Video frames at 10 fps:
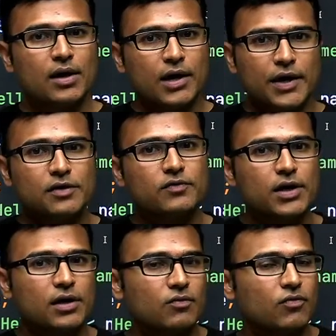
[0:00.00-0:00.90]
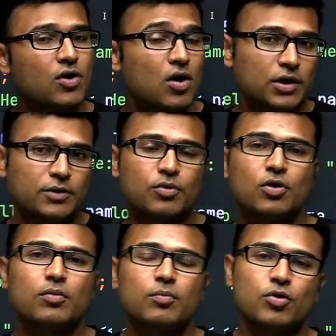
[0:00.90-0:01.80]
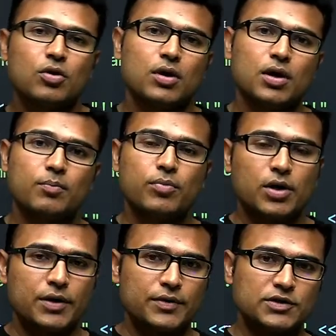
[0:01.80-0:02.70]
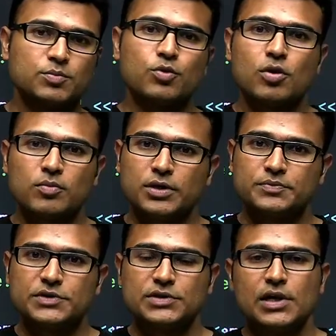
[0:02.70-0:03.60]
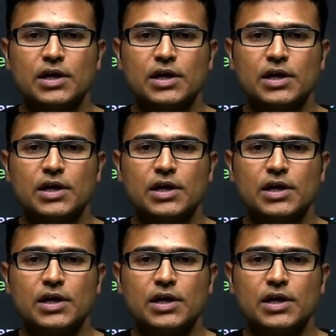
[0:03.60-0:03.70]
Anyway, for all the these problems,